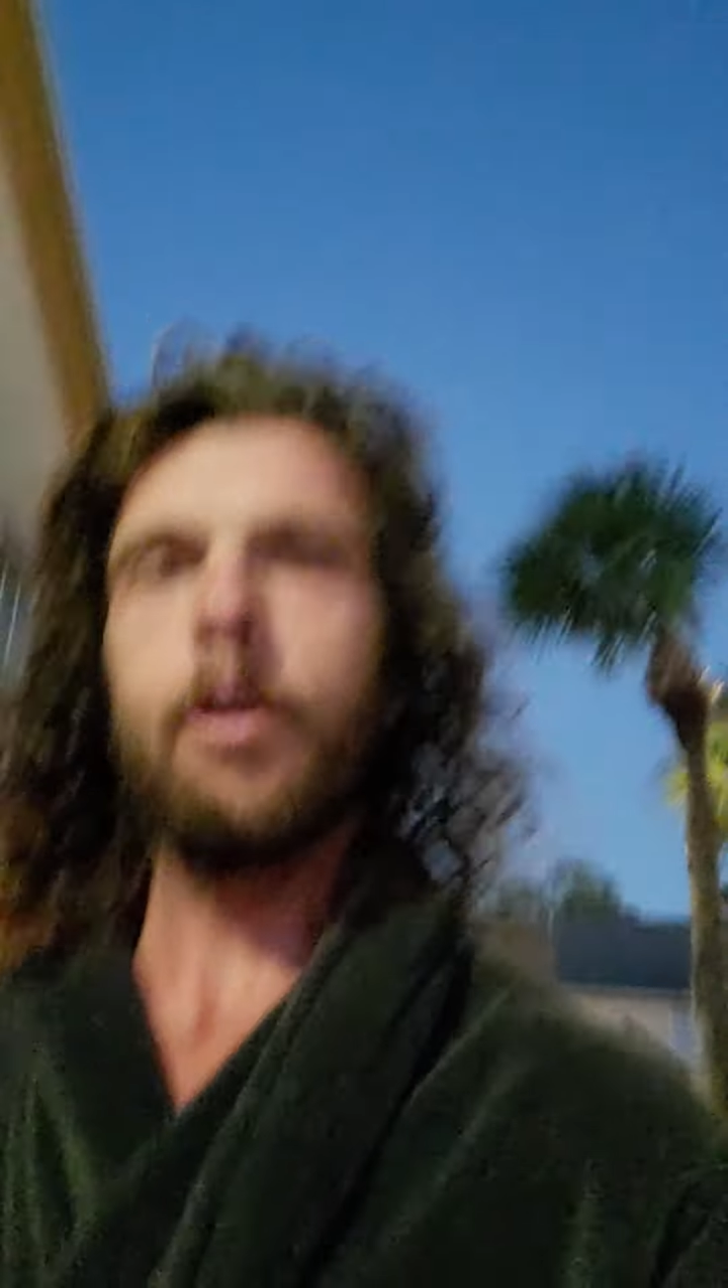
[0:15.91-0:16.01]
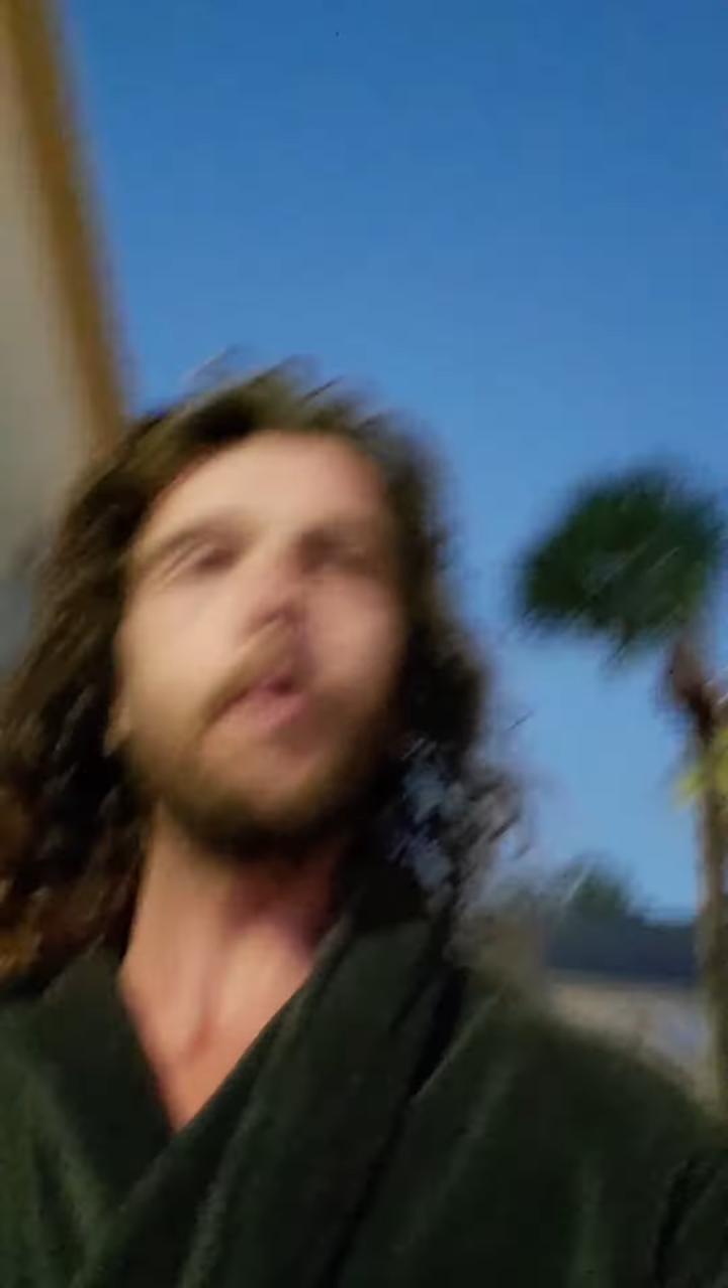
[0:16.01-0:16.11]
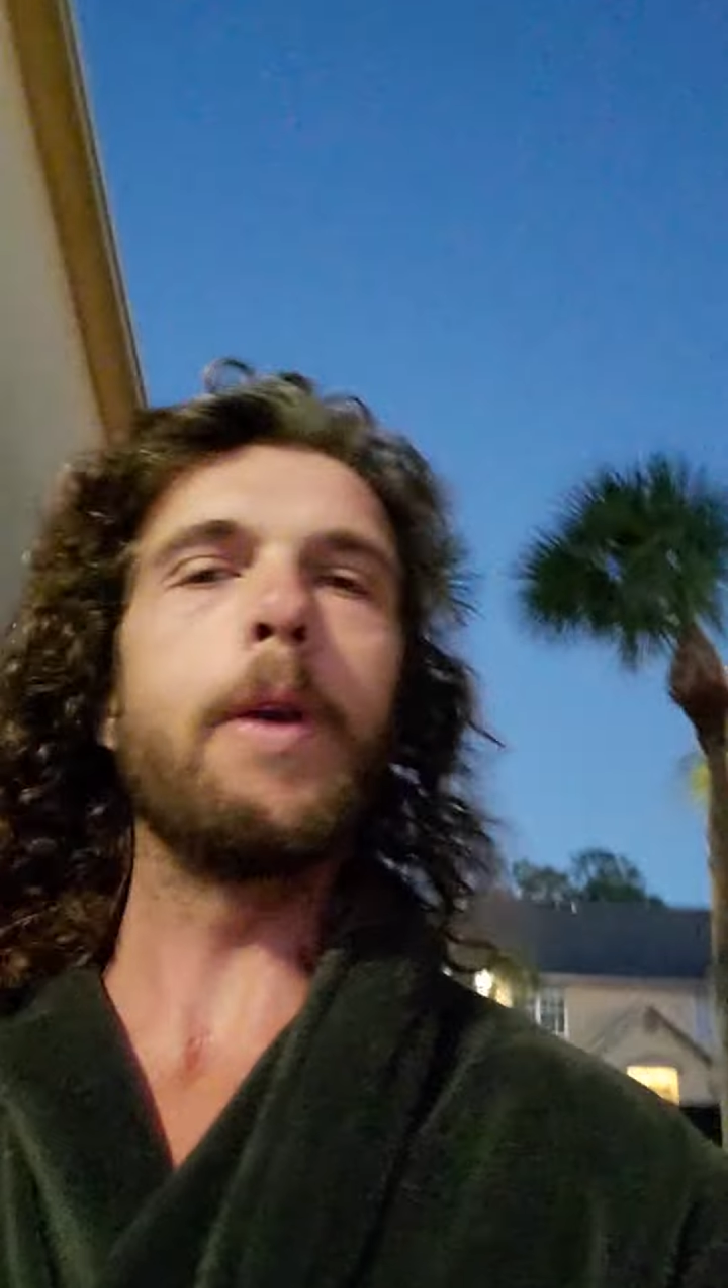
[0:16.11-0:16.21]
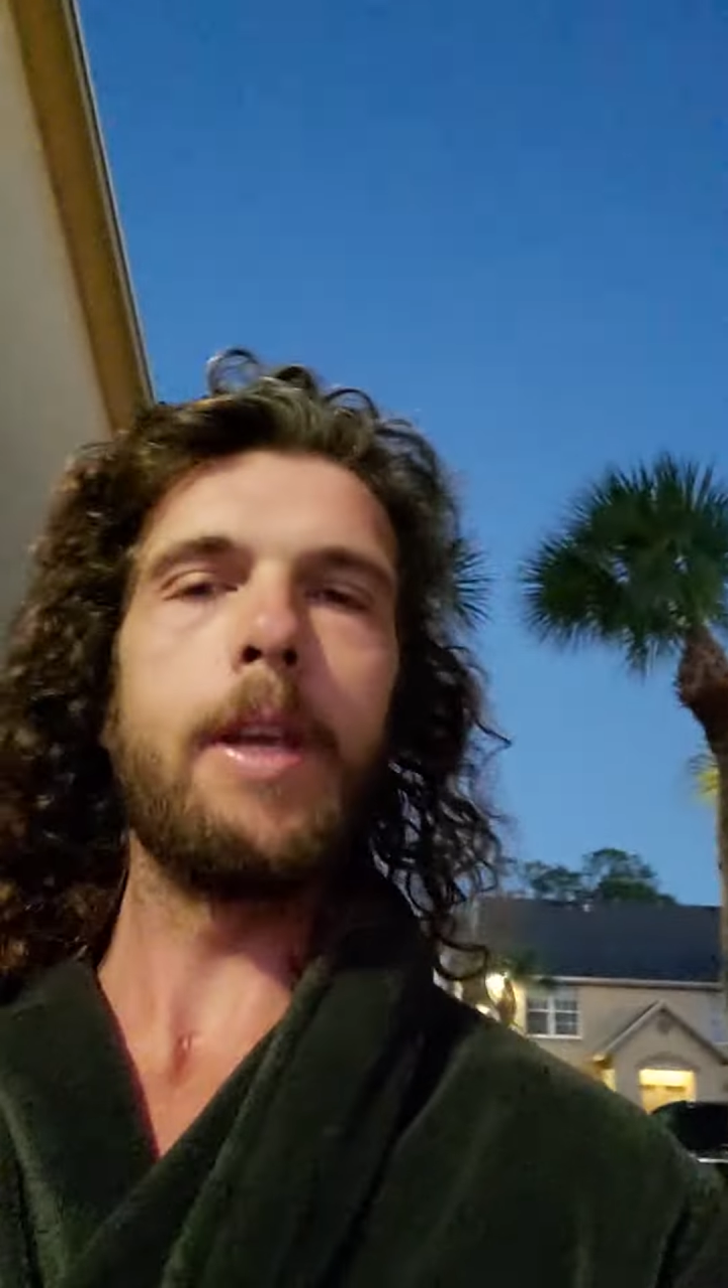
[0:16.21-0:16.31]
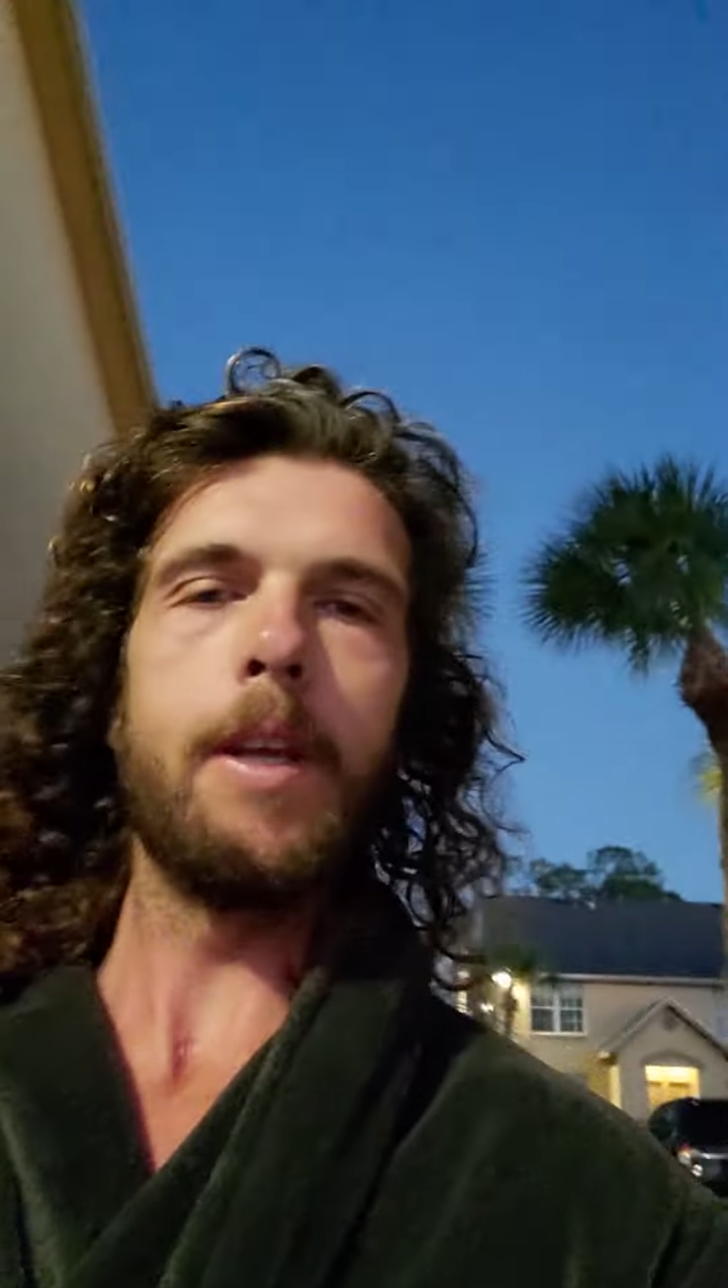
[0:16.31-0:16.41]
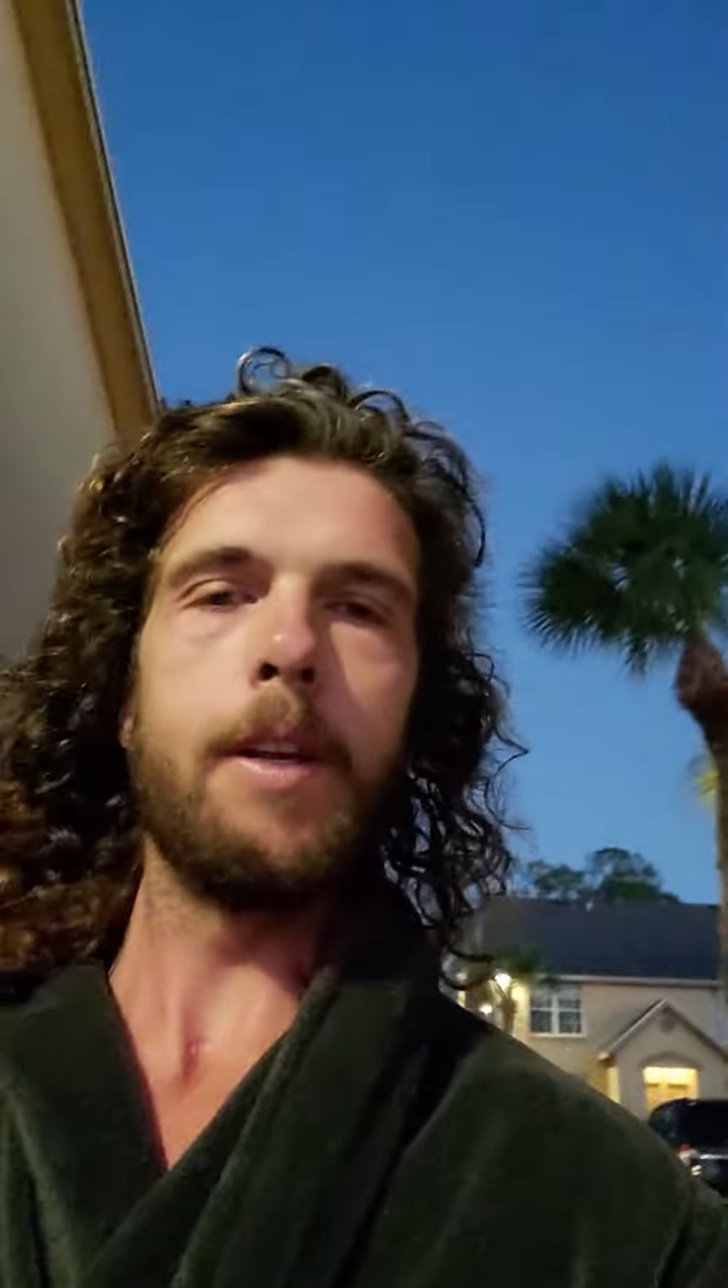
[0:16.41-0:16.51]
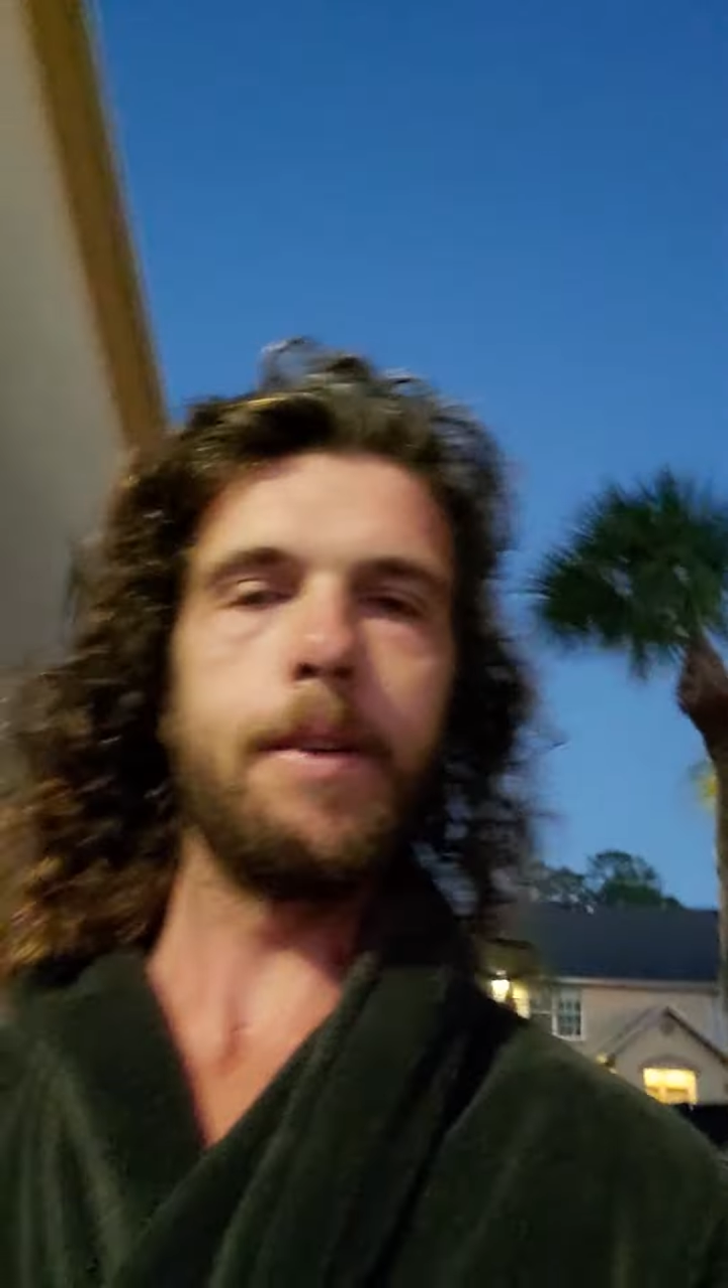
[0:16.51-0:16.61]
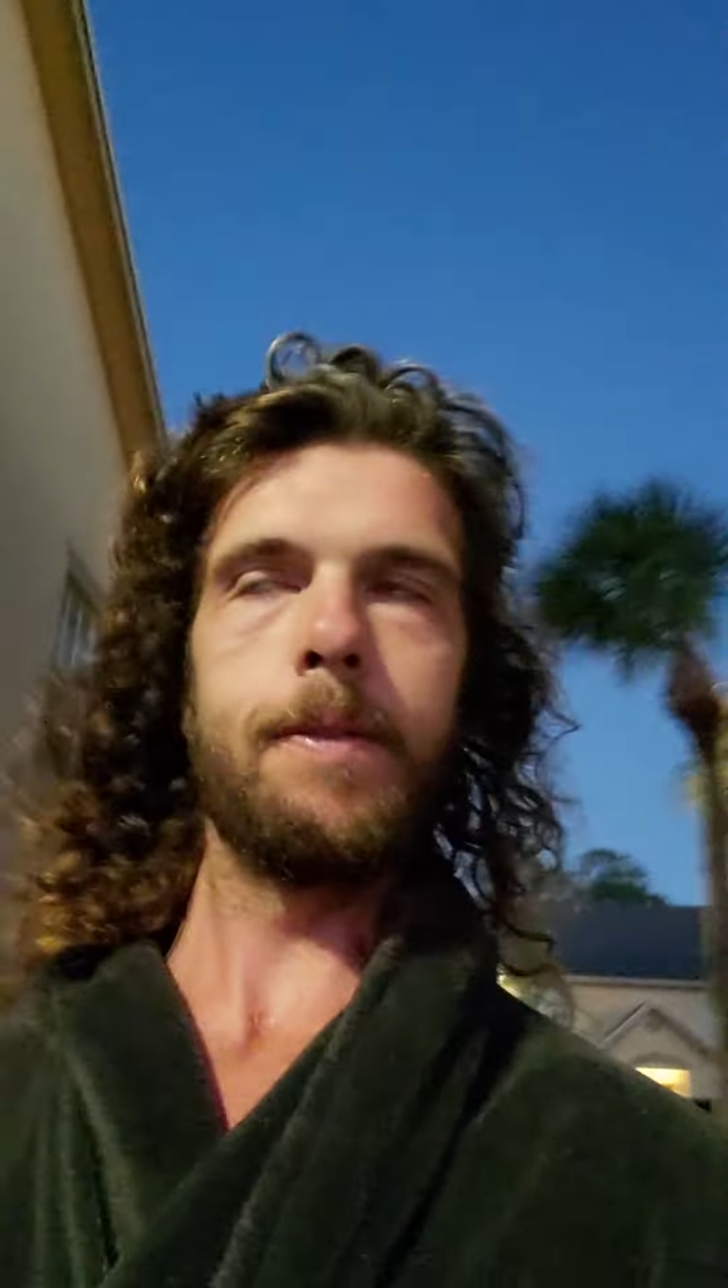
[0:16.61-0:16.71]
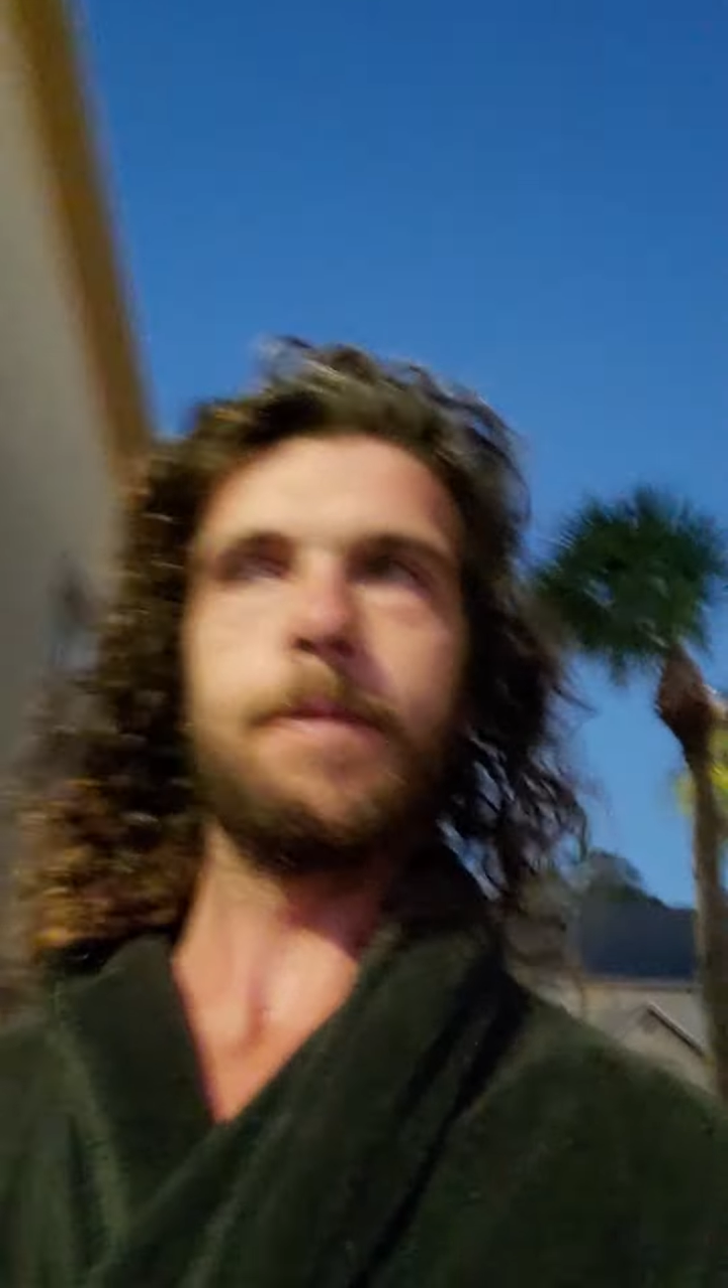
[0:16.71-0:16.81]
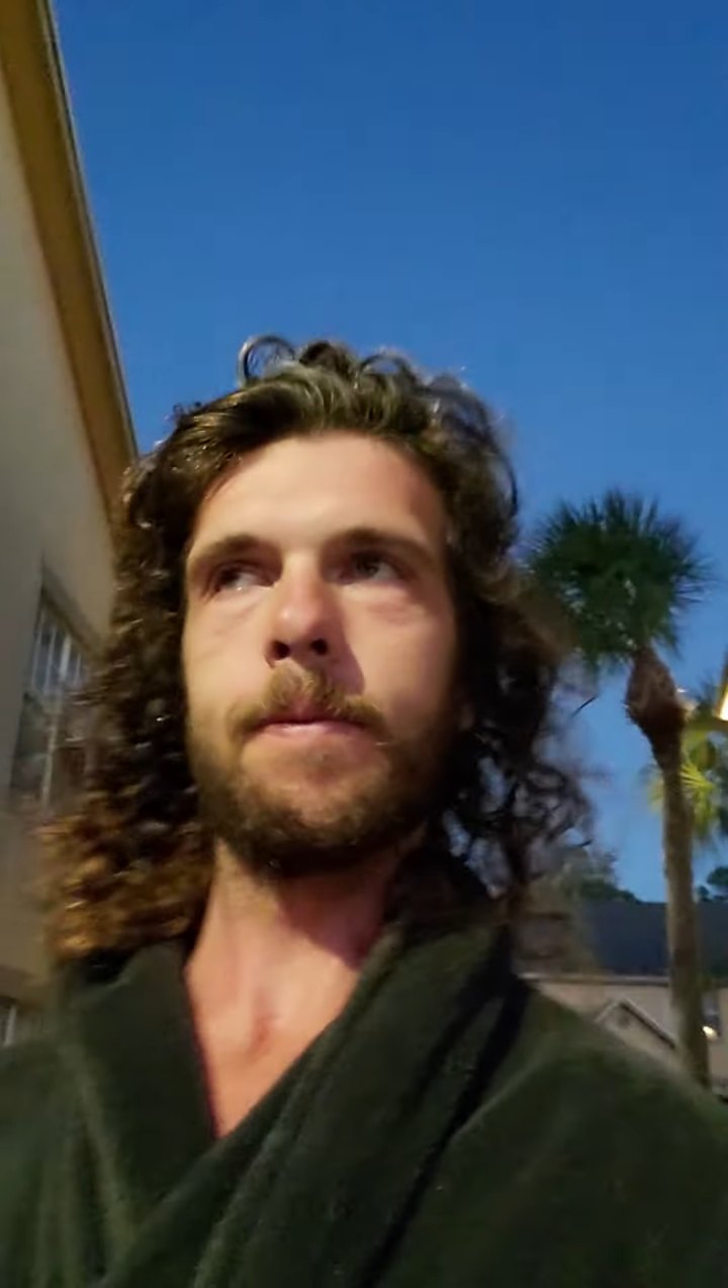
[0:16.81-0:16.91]
your
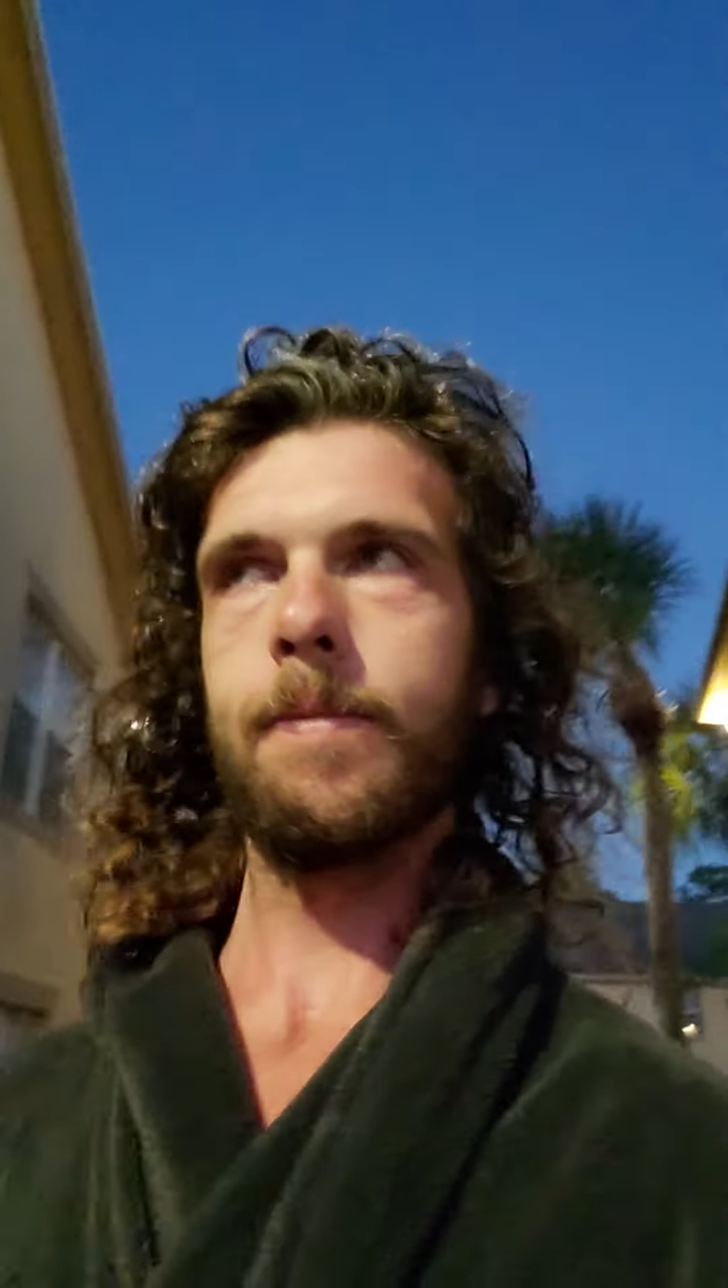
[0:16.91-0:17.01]
weekend?